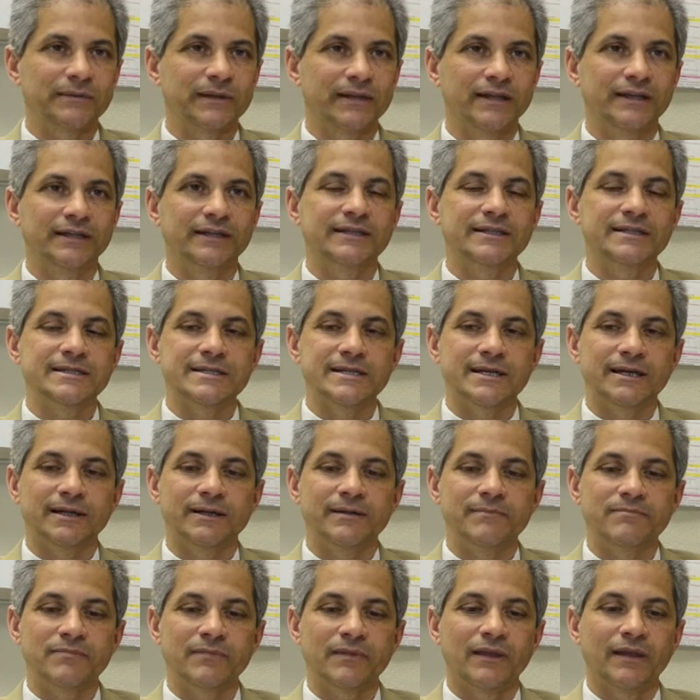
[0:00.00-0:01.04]
And
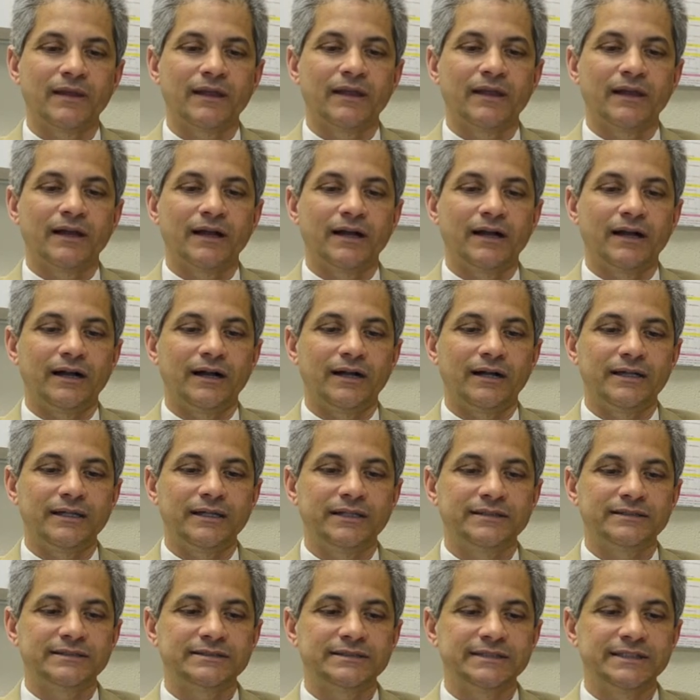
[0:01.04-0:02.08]

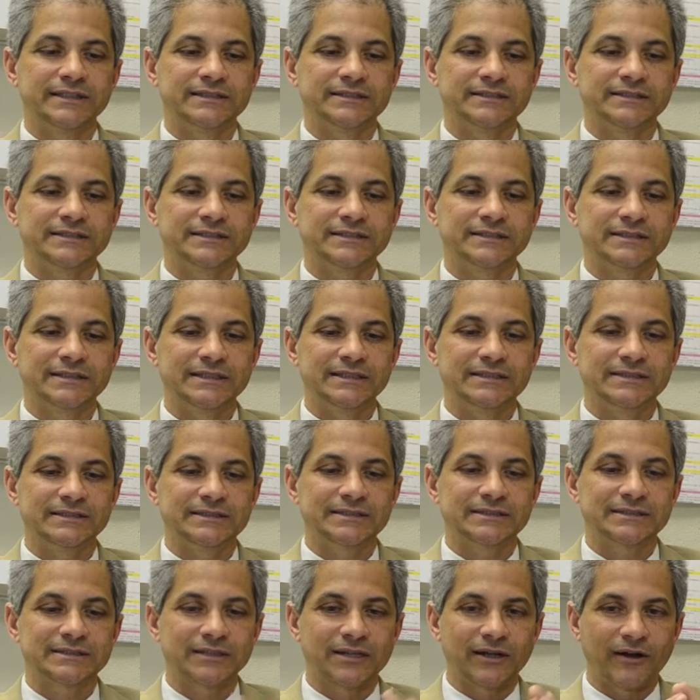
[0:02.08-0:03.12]

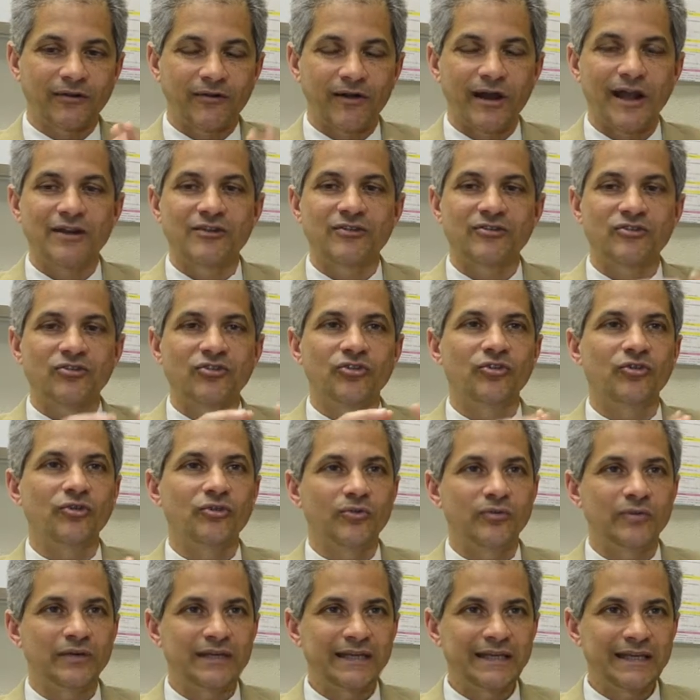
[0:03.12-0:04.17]
it's great
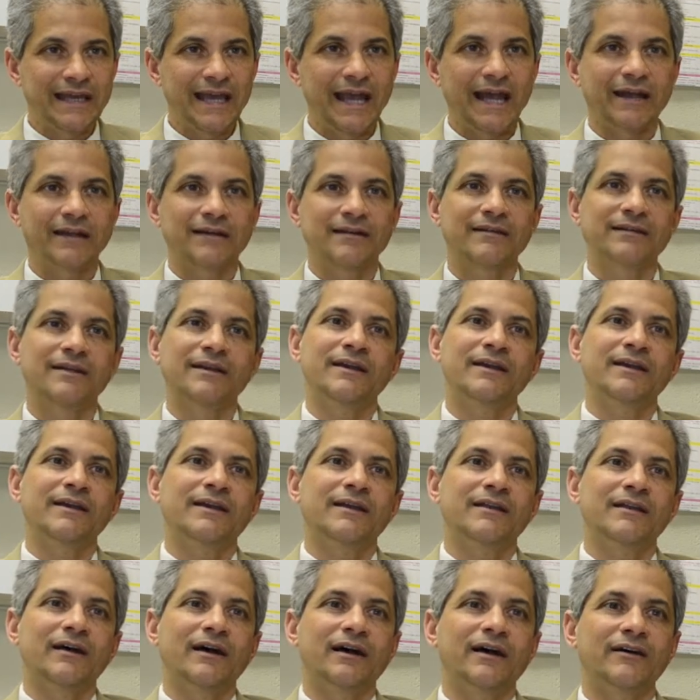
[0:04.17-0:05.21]
to get
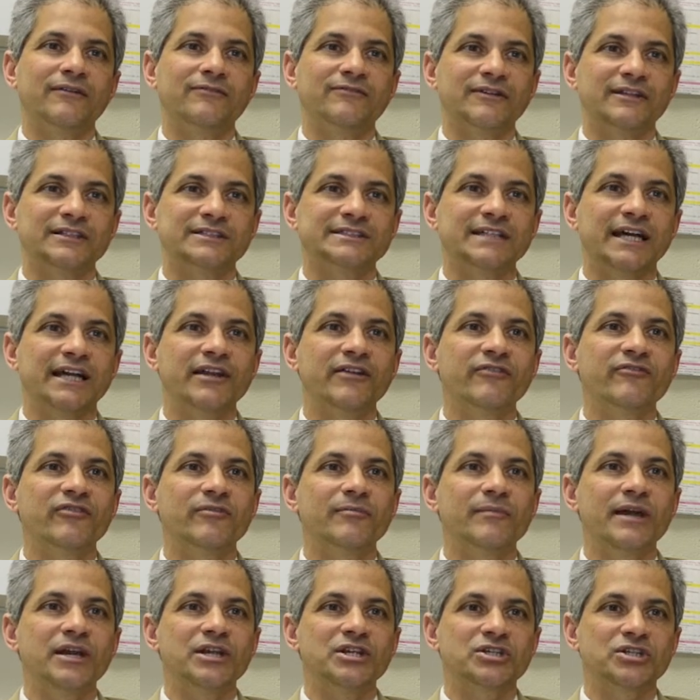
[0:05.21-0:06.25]
first-hand
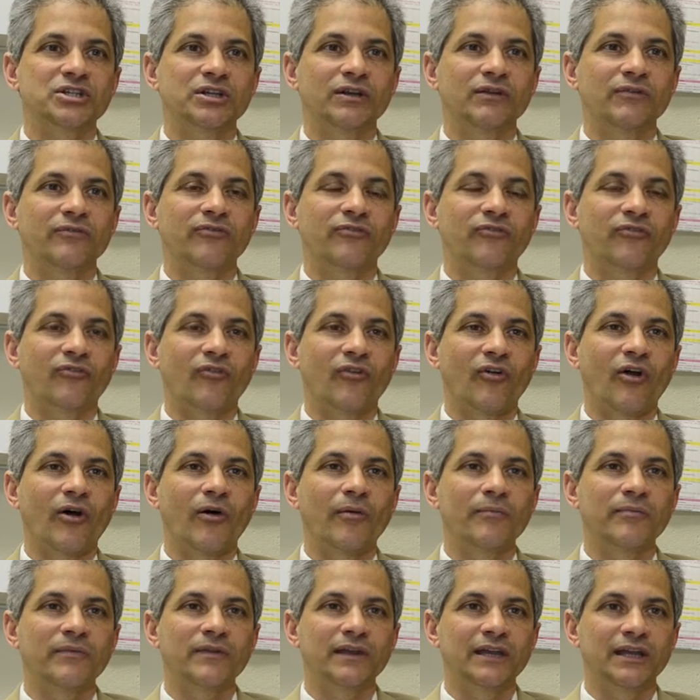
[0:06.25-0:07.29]
information
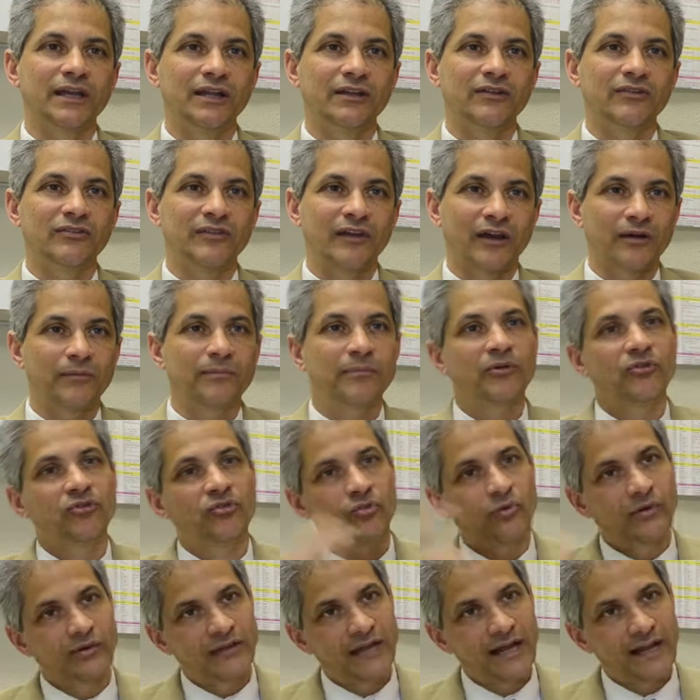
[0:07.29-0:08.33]
from the kids' therapists
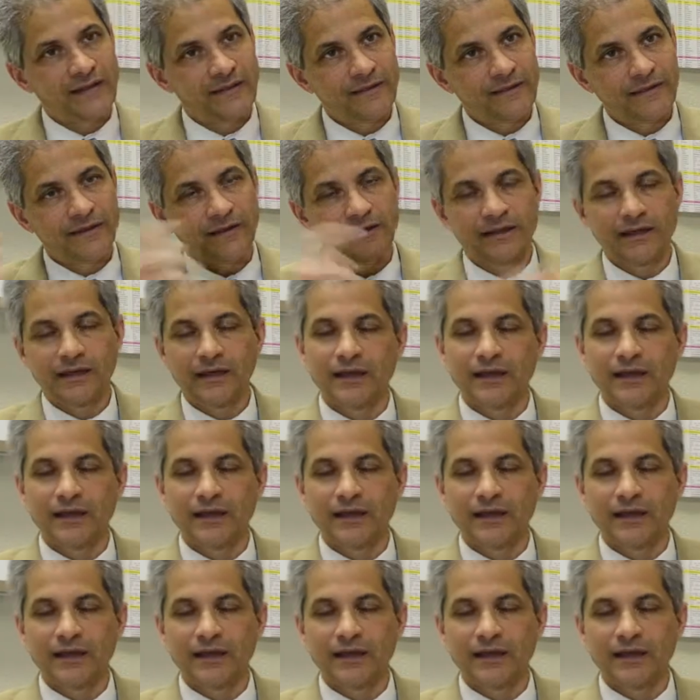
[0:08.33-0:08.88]
who attend the